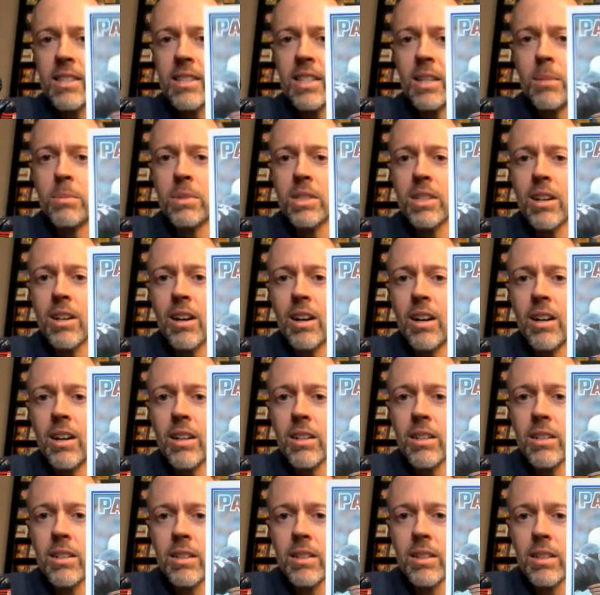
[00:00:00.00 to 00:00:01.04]
Sims
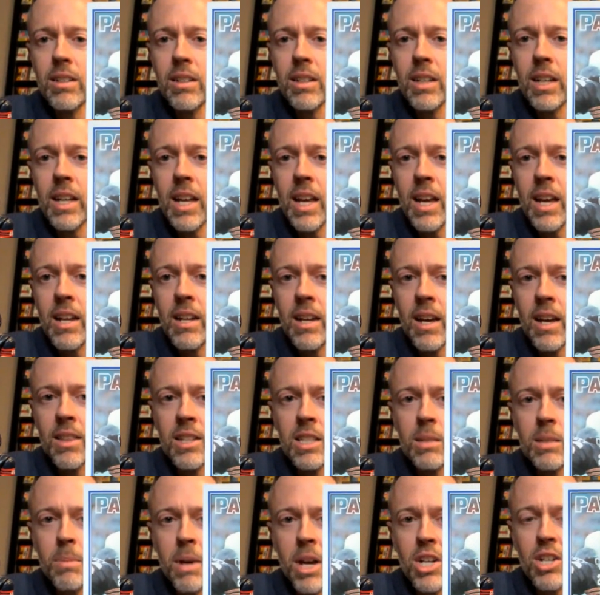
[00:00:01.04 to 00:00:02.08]
card. Again,
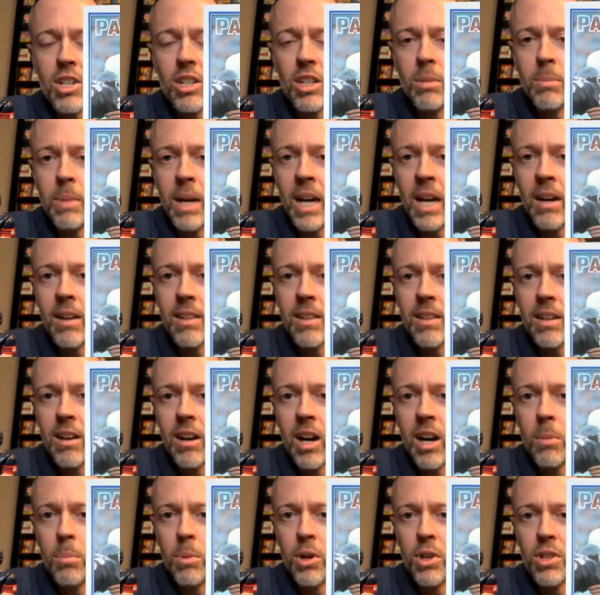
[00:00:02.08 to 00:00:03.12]
nothing special about the
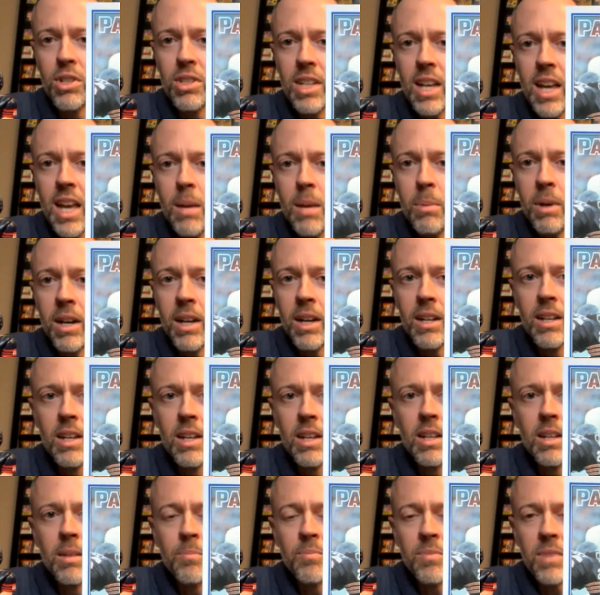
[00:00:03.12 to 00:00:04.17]
card per se, but
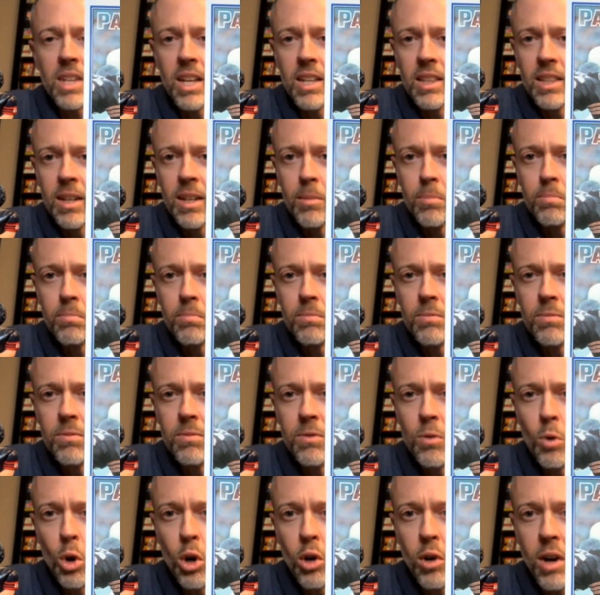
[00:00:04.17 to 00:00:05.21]
in the
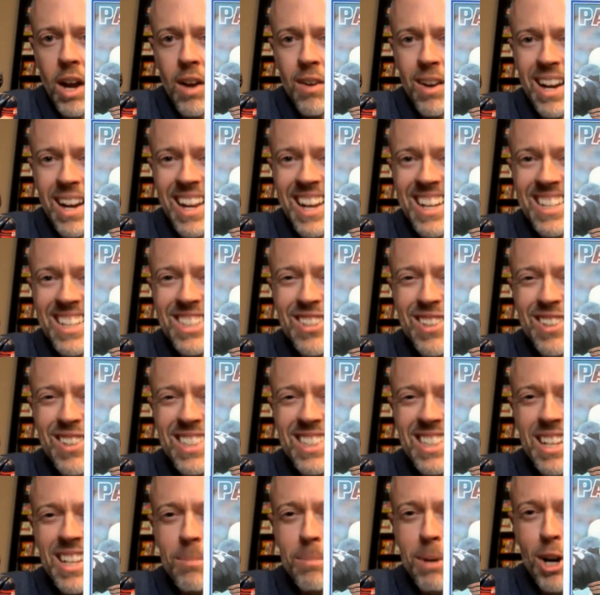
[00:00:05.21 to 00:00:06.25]
foreground, I guess you can
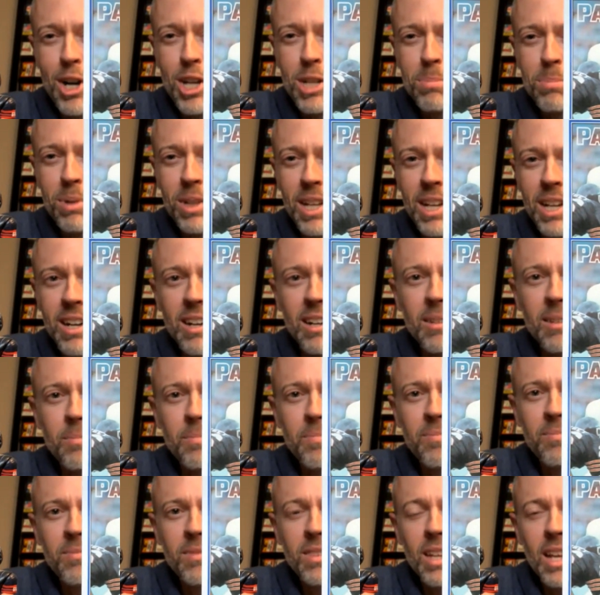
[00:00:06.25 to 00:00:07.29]
see a Bears player.
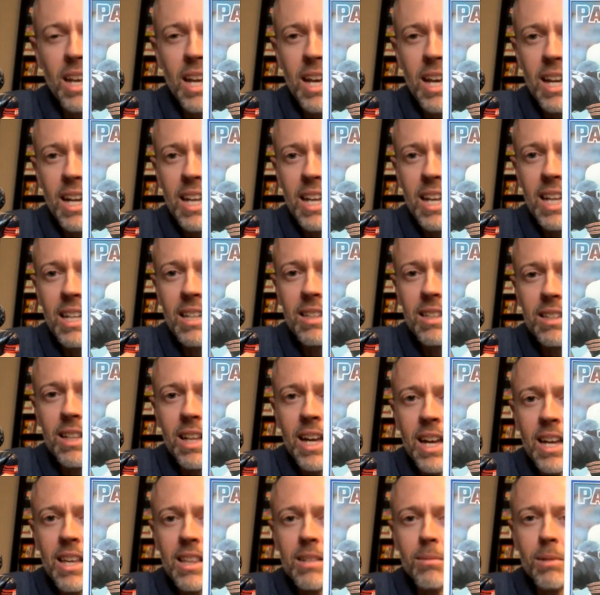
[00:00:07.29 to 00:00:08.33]
And again,
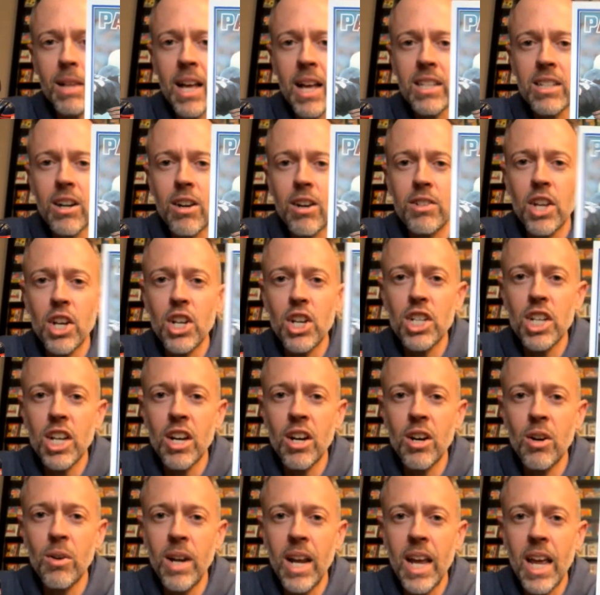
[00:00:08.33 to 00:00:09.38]
like the last cards I
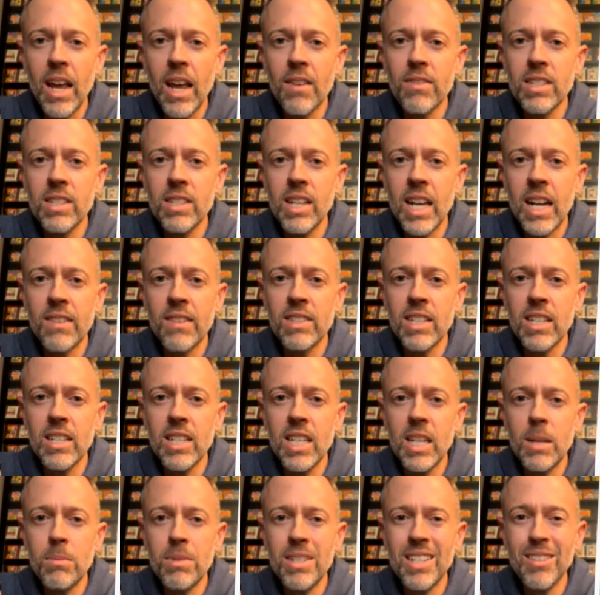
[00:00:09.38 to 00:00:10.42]
showed, AFC, NFC
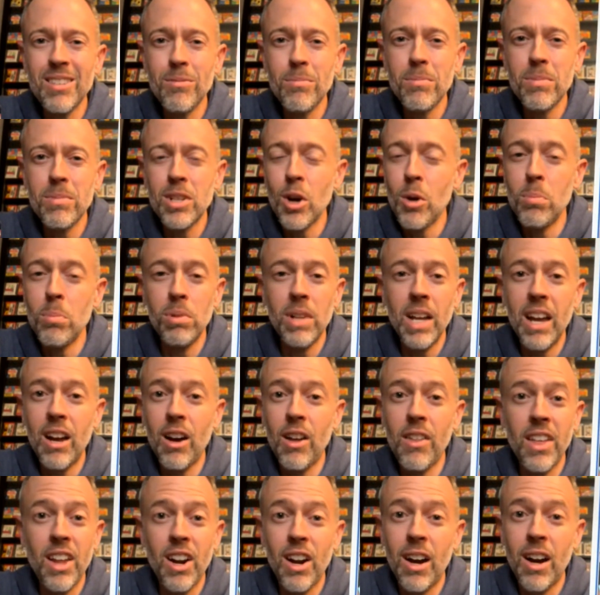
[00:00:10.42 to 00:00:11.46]
teams don't play
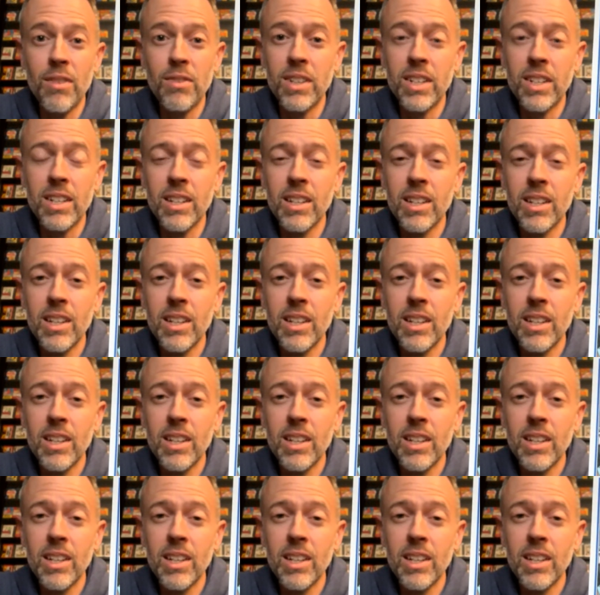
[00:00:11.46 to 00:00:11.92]
all that often.